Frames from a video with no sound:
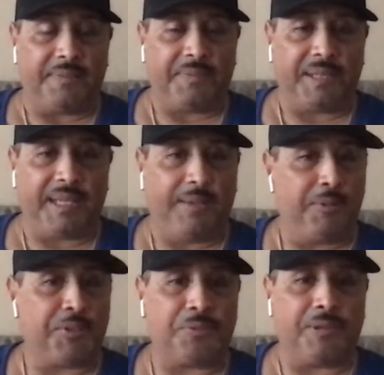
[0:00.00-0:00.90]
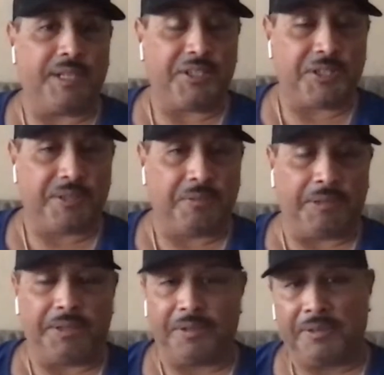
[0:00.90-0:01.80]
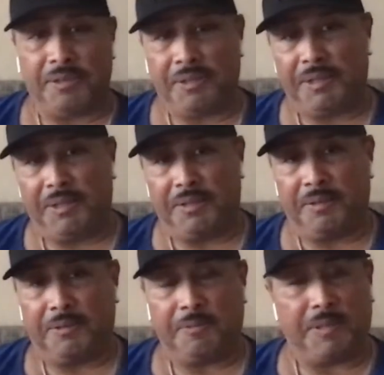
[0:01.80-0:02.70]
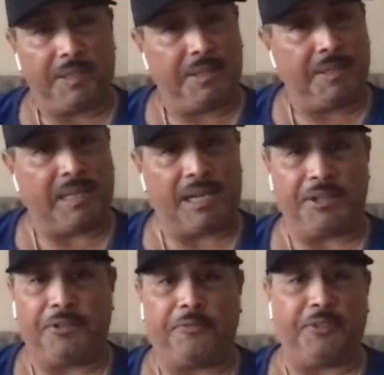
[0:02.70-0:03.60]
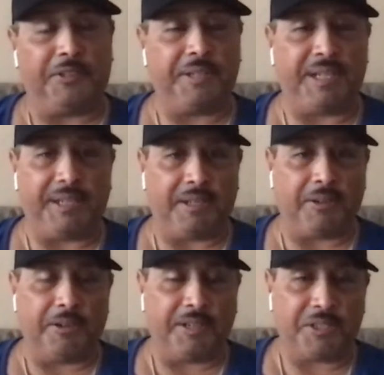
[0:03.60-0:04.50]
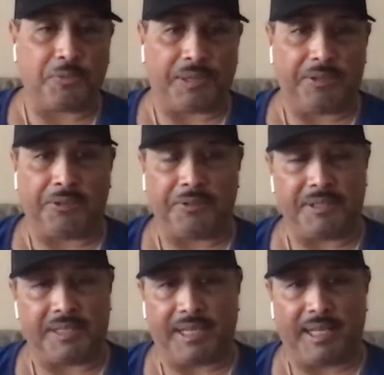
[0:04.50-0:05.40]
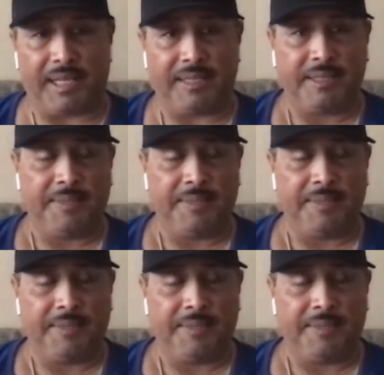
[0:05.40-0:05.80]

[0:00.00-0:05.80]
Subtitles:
He was rich, whether how you feel he earned his wealth through his dad.